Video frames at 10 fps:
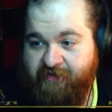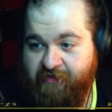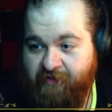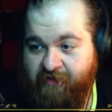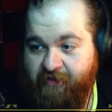
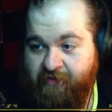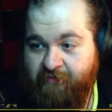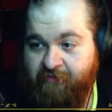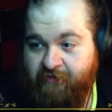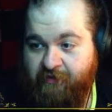here.
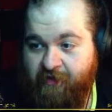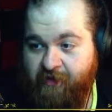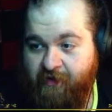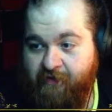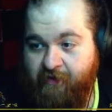
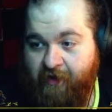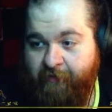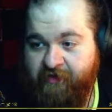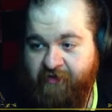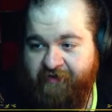I'm
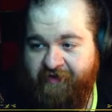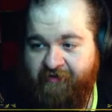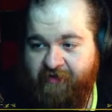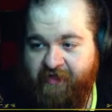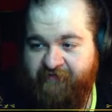gonna go ahead and
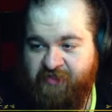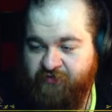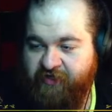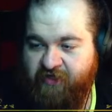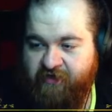leave this over
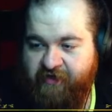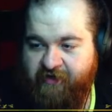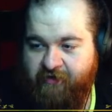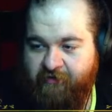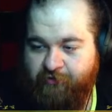here, right?
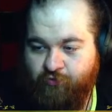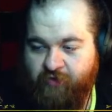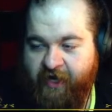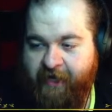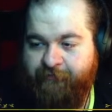A little
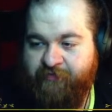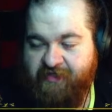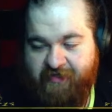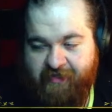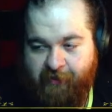ramp to
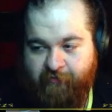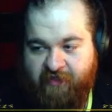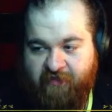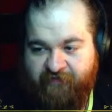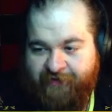tell me in
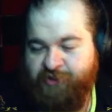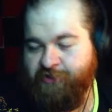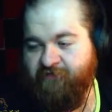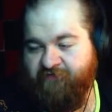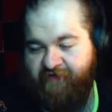the
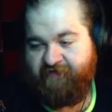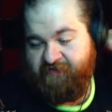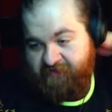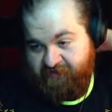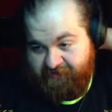future of like this
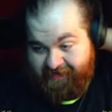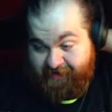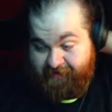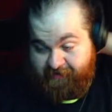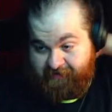is
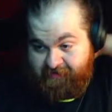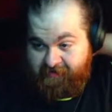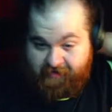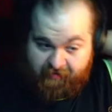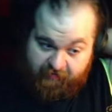
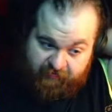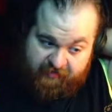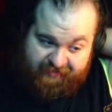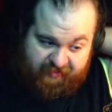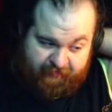
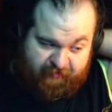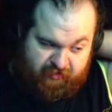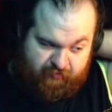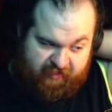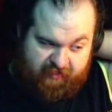supposed to
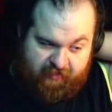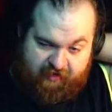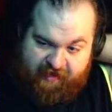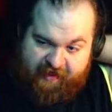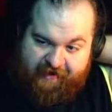be an
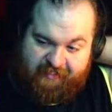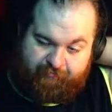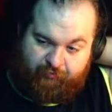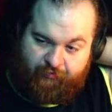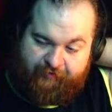exit
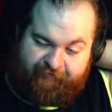point